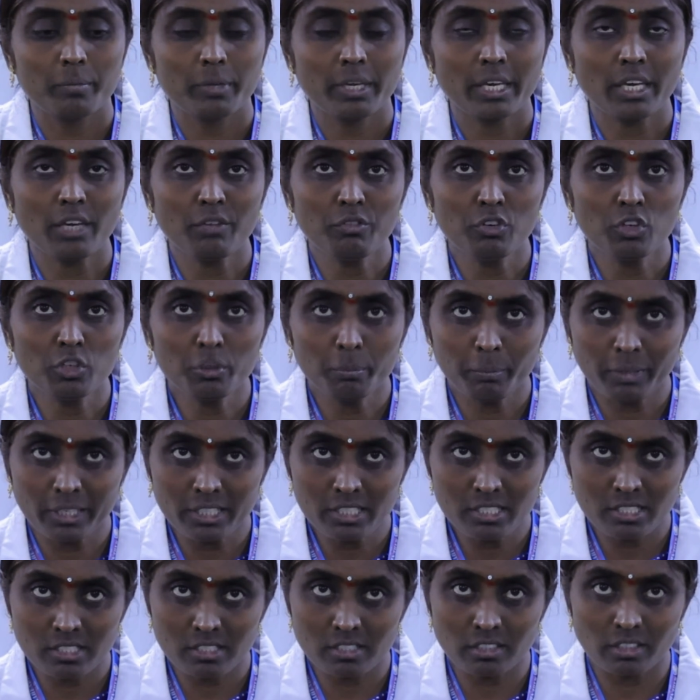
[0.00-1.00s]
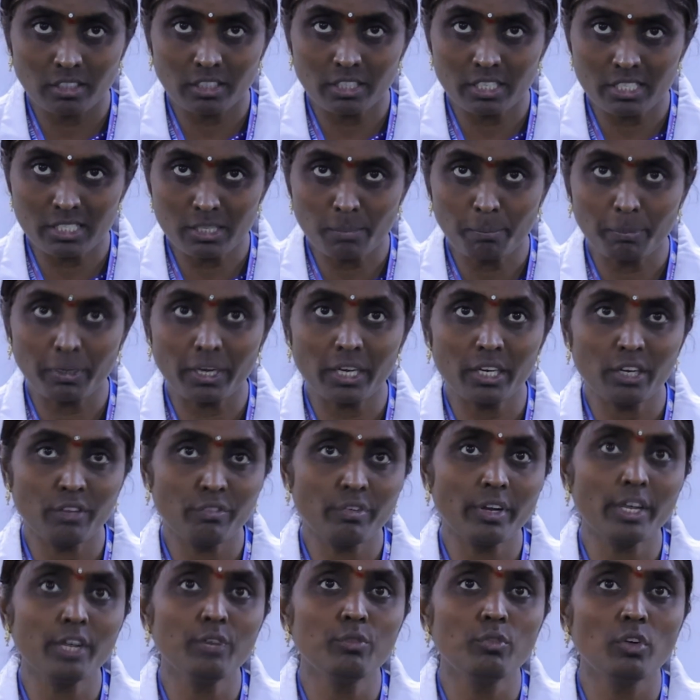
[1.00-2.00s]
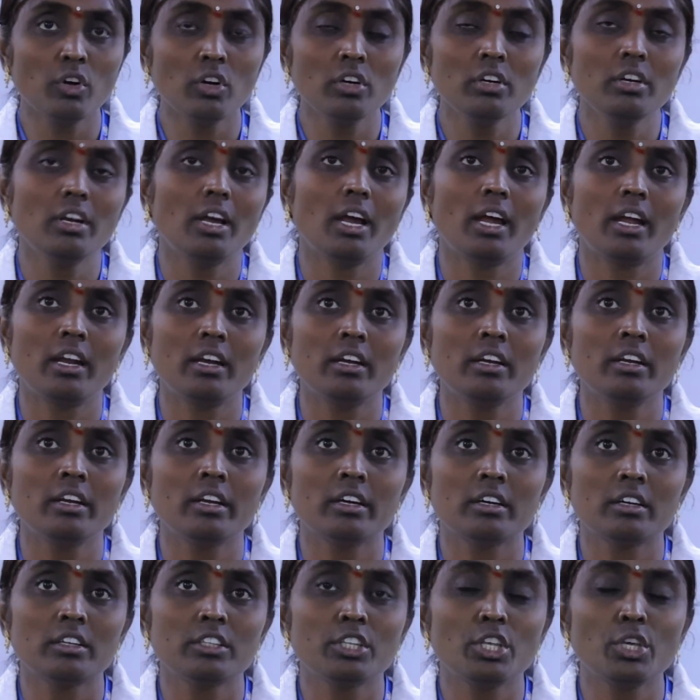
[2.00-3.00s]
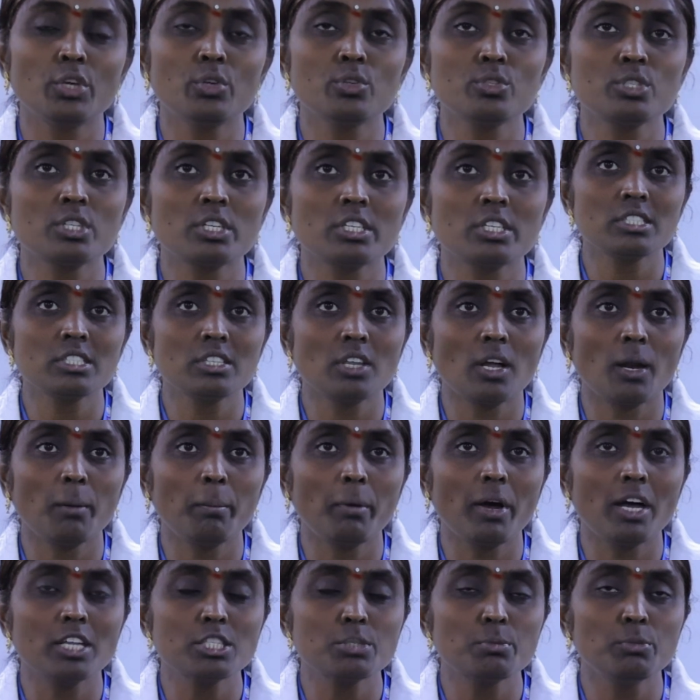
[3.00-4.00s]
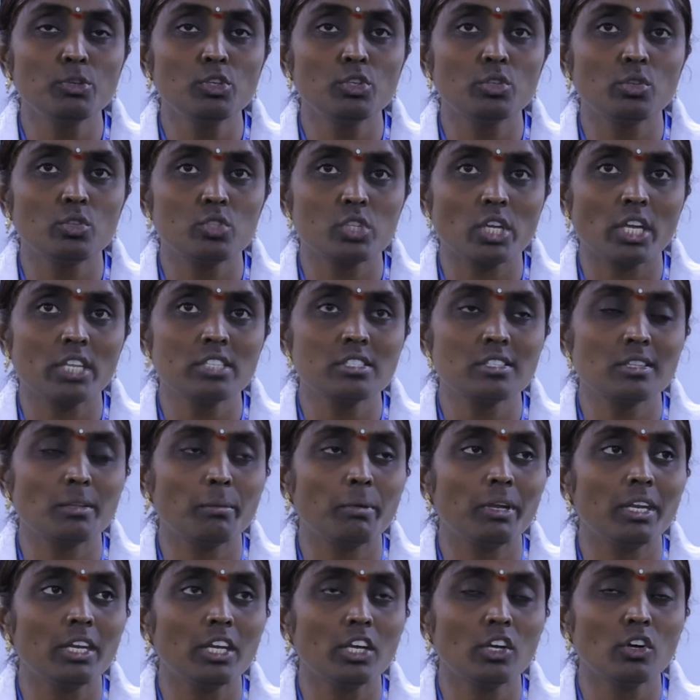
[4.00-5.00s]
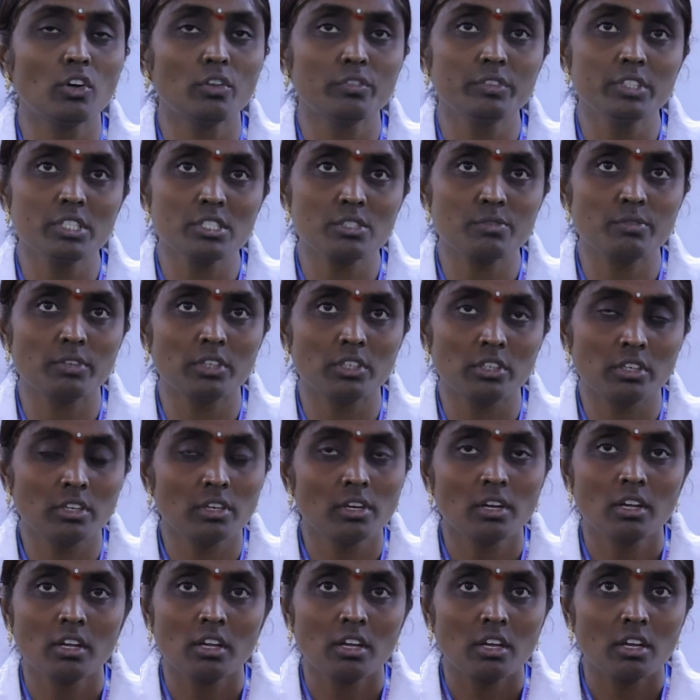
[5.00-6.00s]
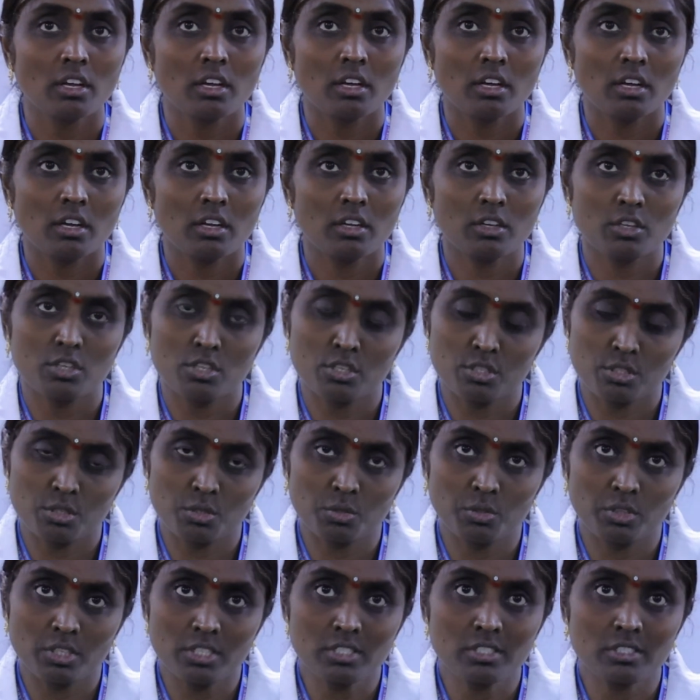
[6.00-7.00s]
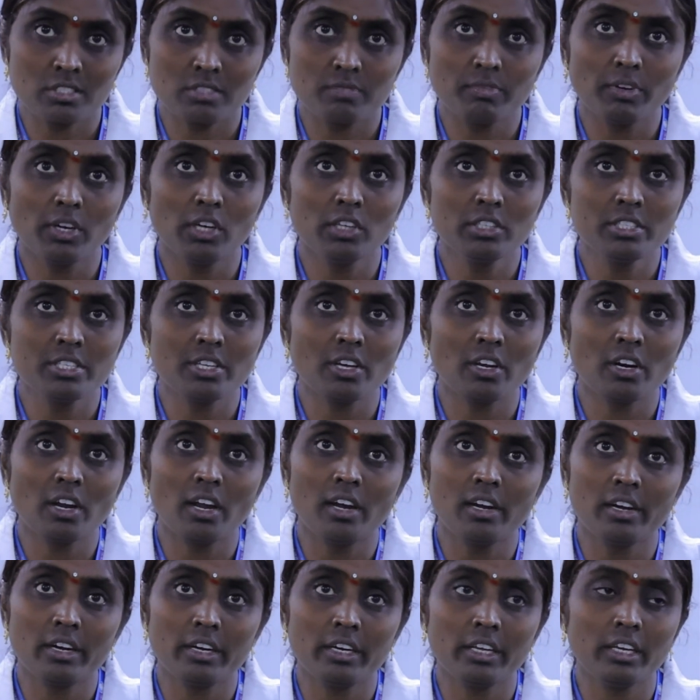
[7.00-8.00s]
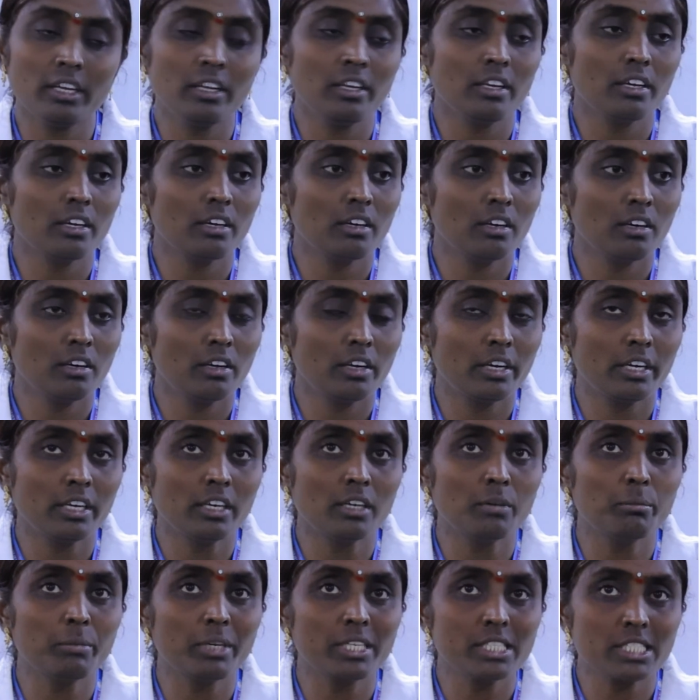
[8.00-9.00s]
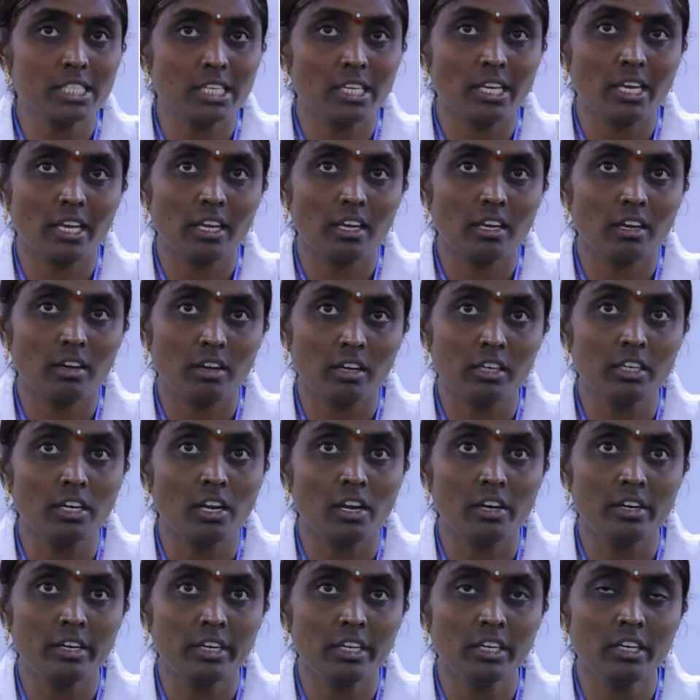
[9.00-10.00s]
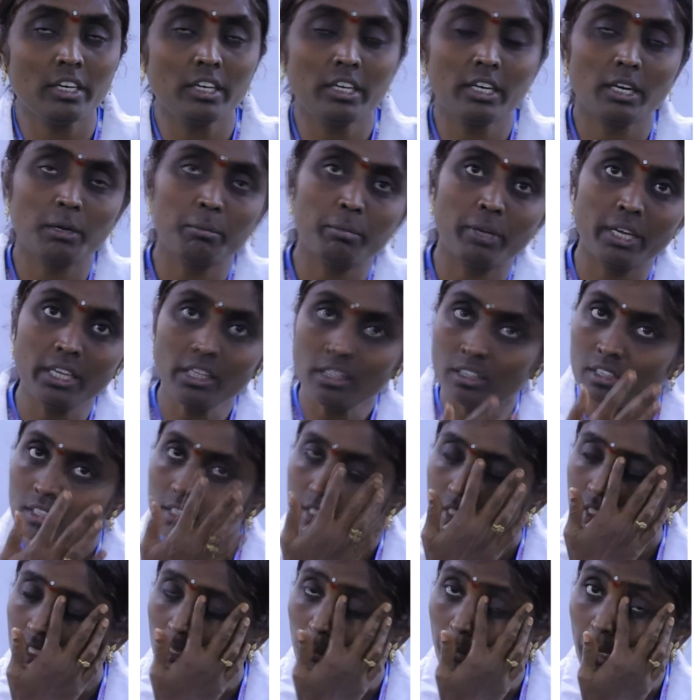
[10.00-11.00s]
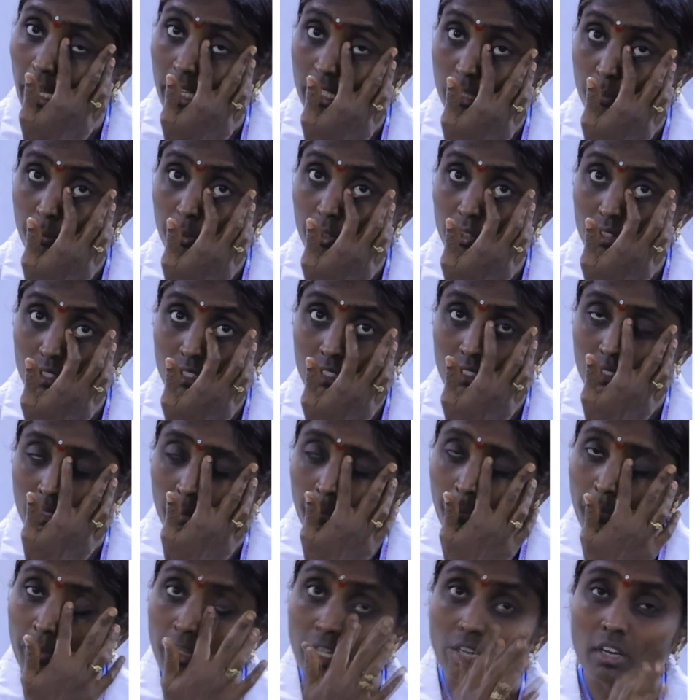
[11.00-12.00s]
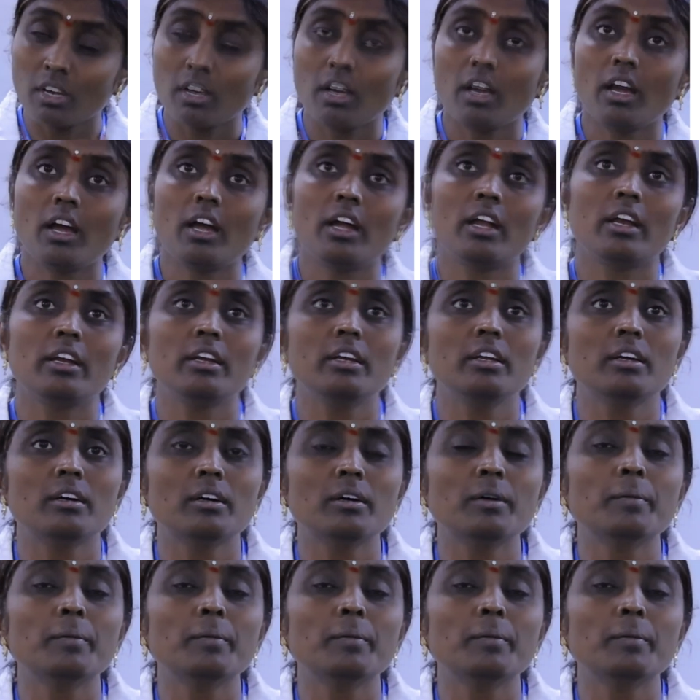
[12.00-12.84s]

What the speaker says: Keyword means it is a predefined word, and the user not possible to change the meaning of this word. So these words are already written by some experts, and